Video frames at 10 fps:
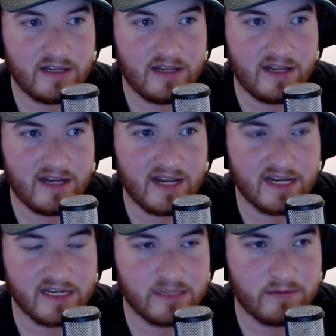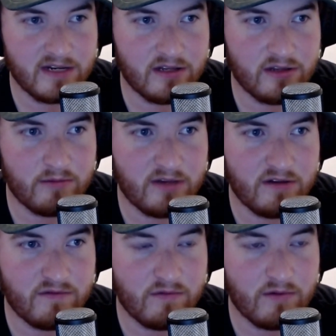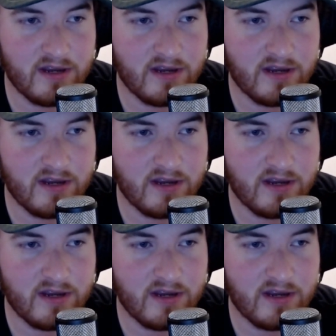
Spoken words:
and I can explain a little bit of why that